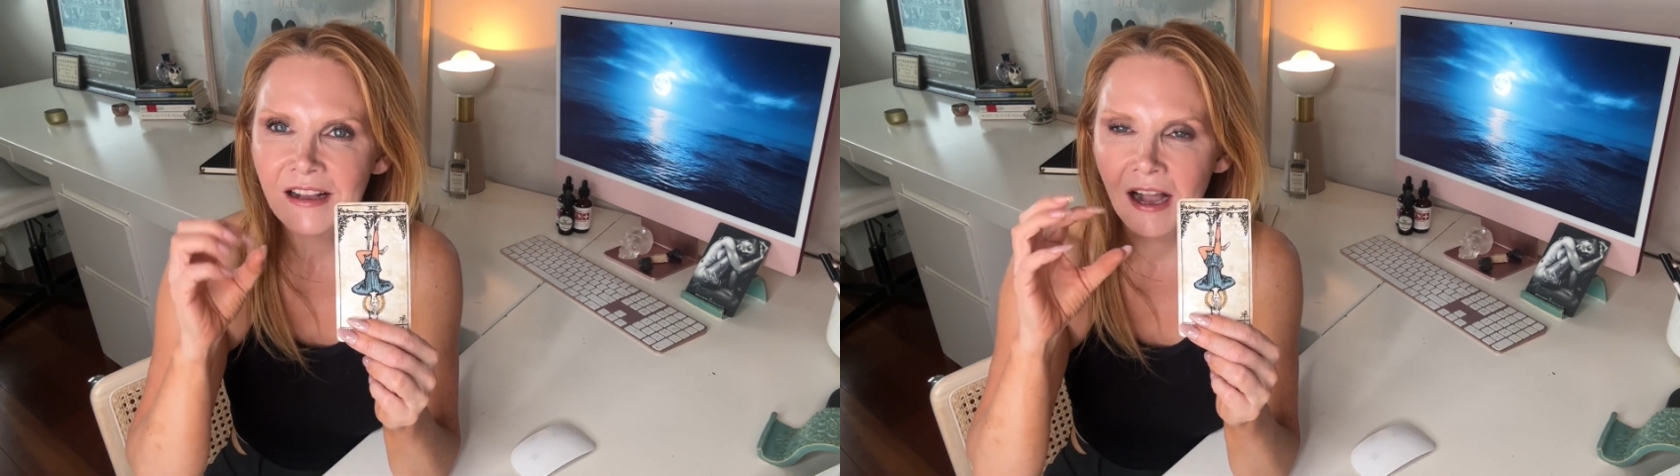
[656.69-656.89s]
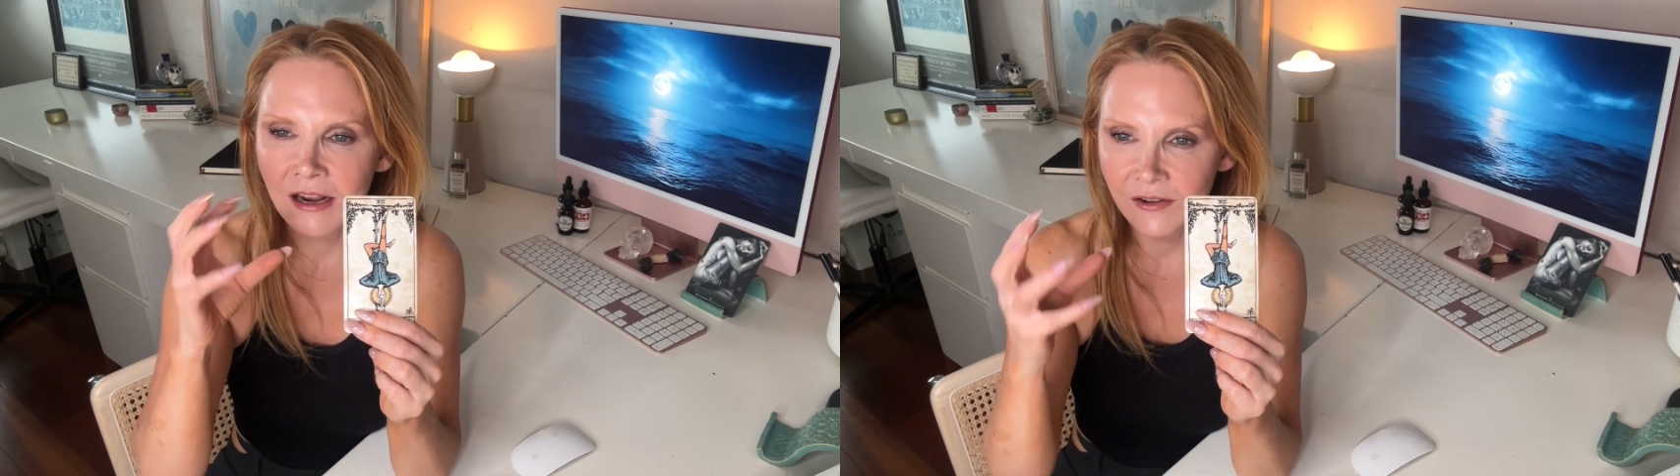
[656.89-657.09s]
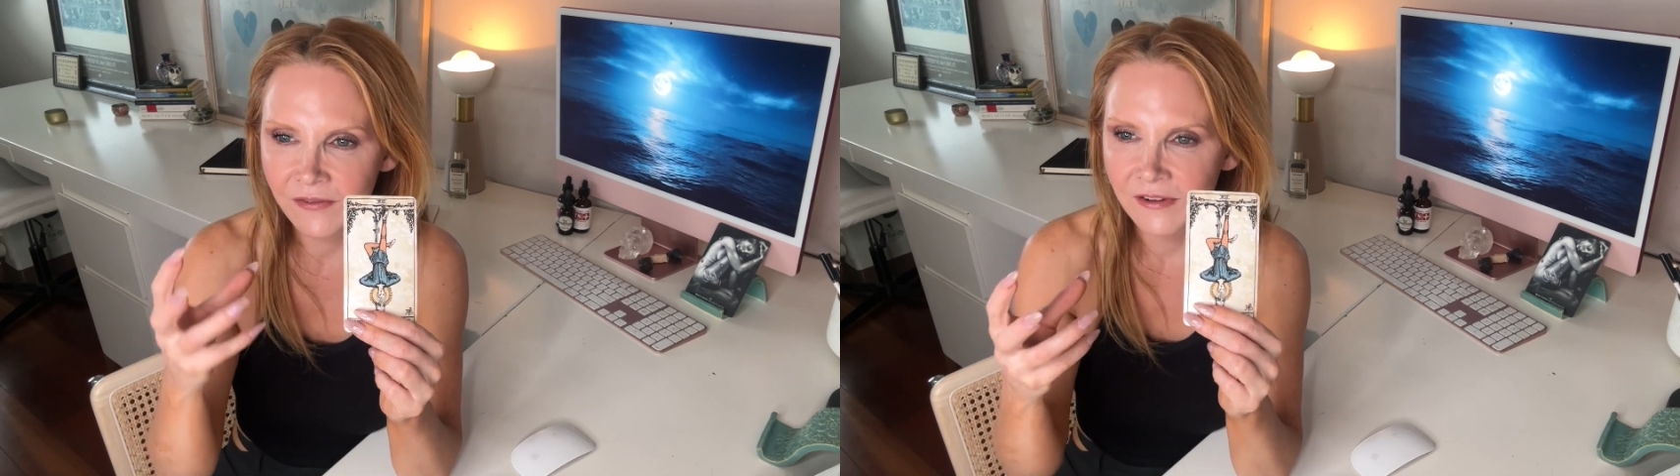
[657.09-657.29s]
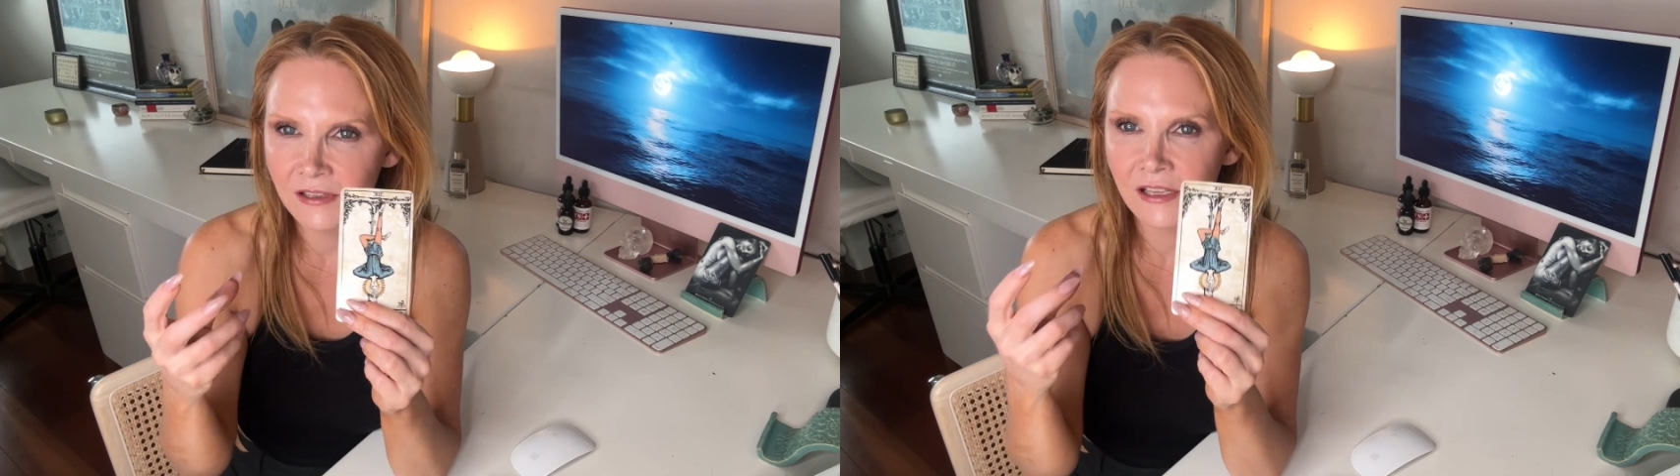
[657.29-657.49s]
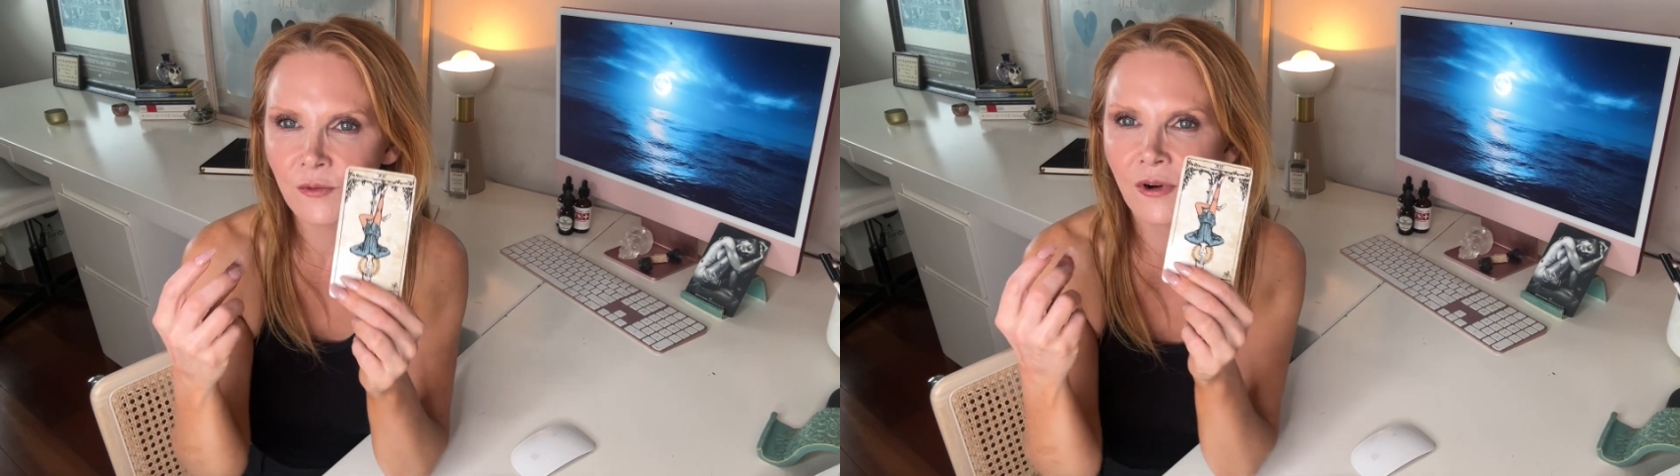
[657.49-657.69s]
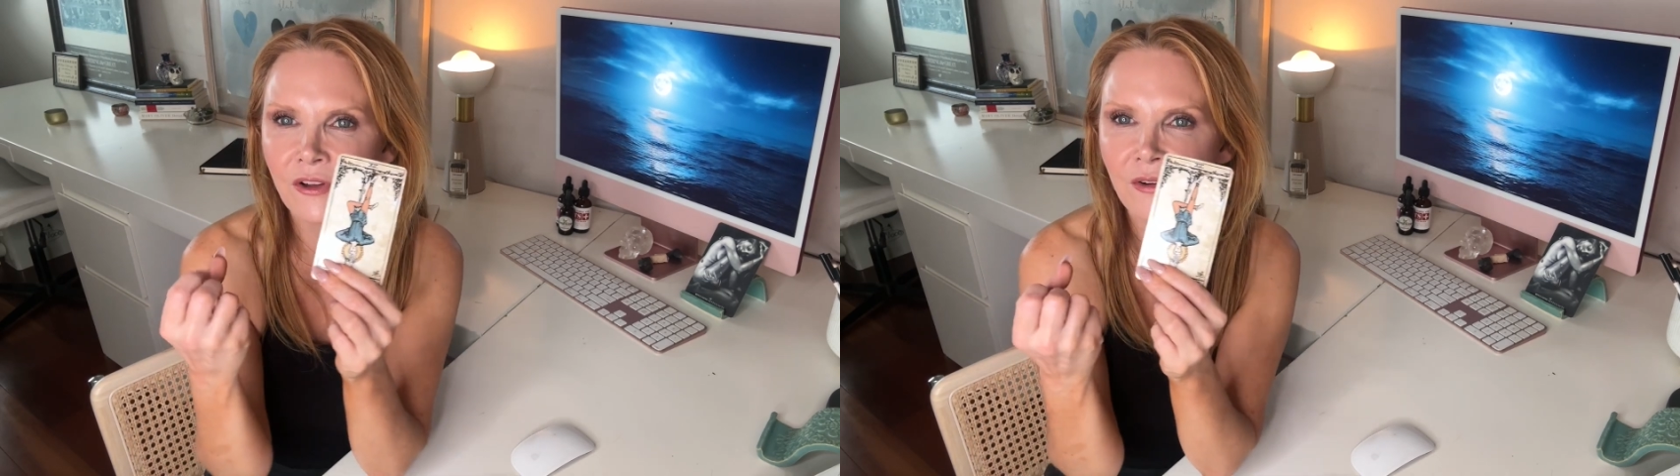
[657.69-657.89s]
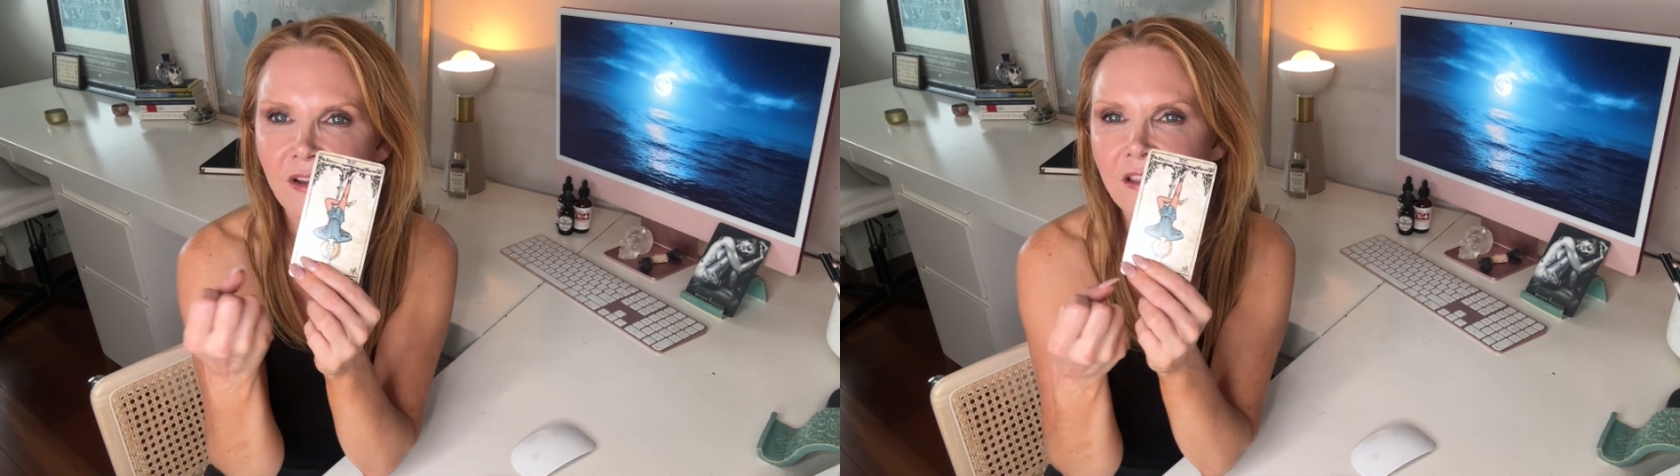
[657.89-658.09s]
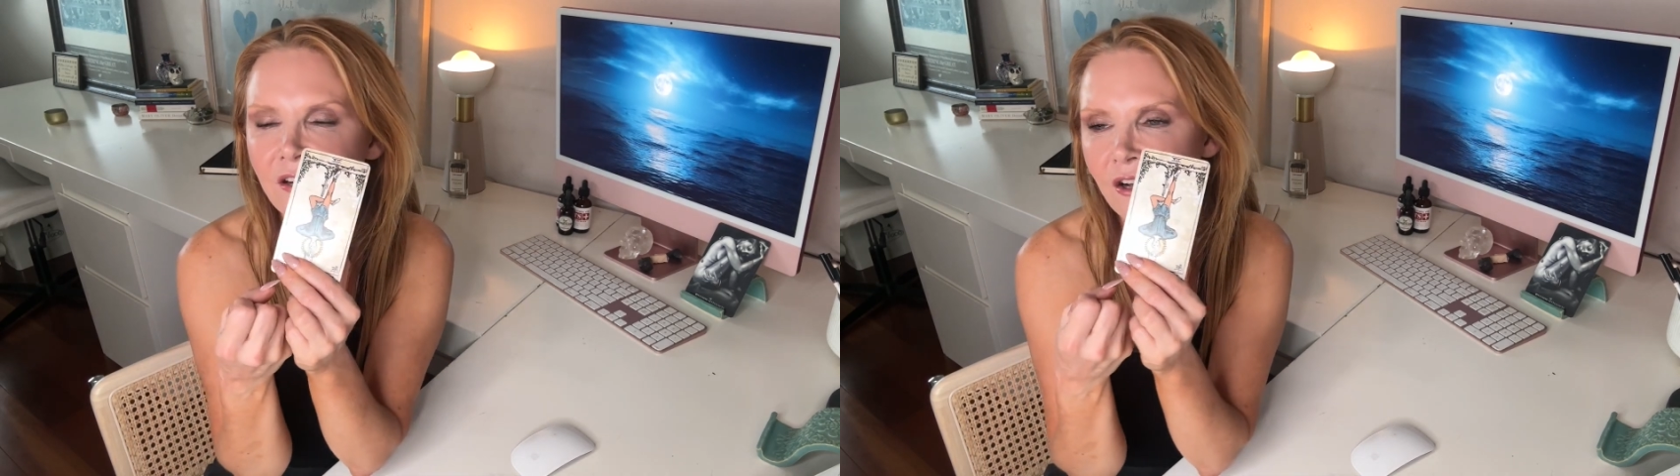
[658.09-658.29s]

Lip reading: kind of feeling, where you're in the